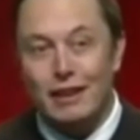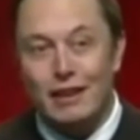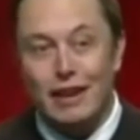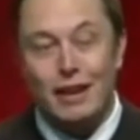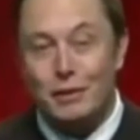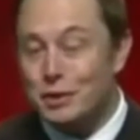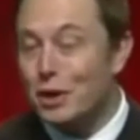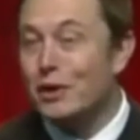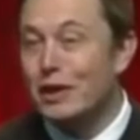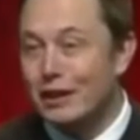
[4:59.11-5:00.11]
and I was
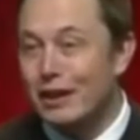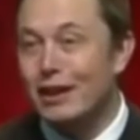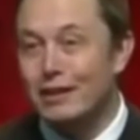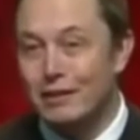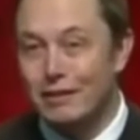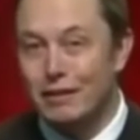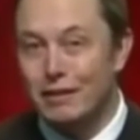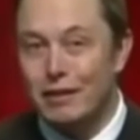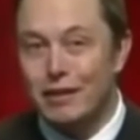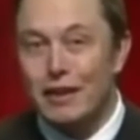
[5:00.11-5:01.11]
coding at night,
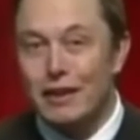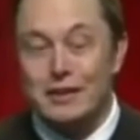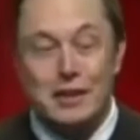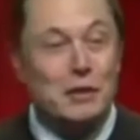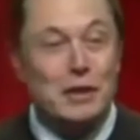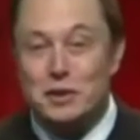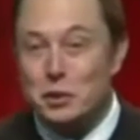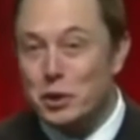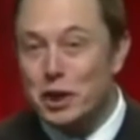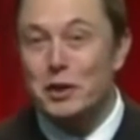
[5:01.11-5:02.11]
7 days a
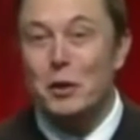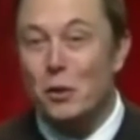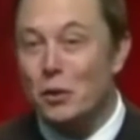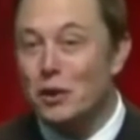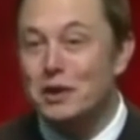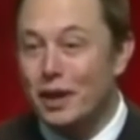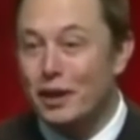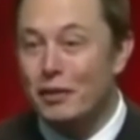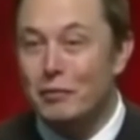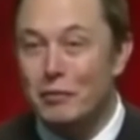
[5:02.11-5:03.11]
week, all the
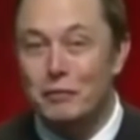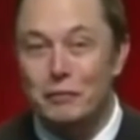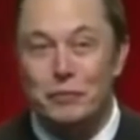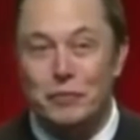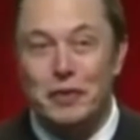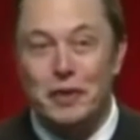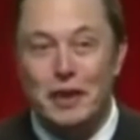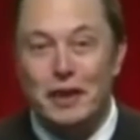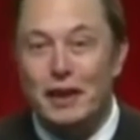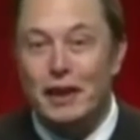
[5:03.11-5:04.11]
time.
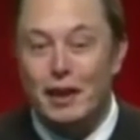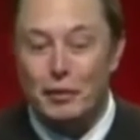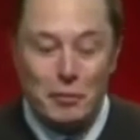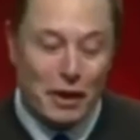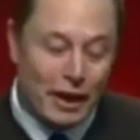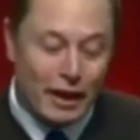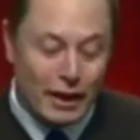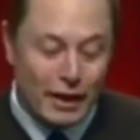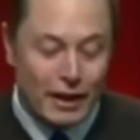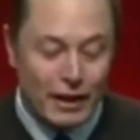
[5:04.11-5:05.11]
And
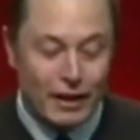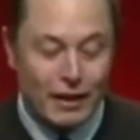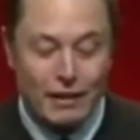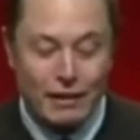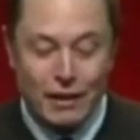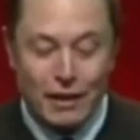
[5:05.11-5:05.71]
I